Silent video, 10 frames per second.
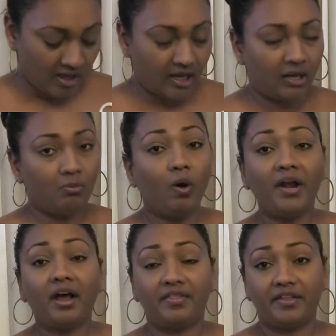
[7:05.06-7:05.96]

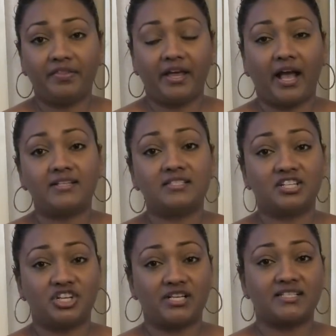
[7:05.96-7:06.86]
One other thing I
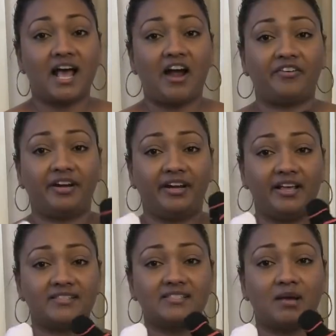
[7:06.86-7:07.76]
suggest carrying
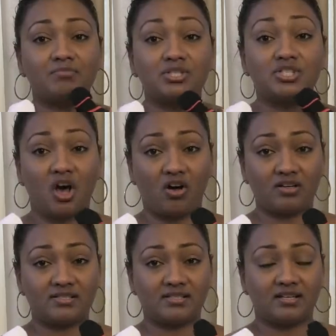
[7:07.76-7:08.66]
is some
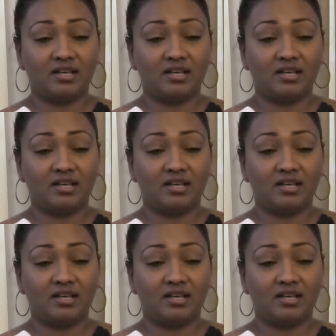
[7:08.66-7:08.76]
socks.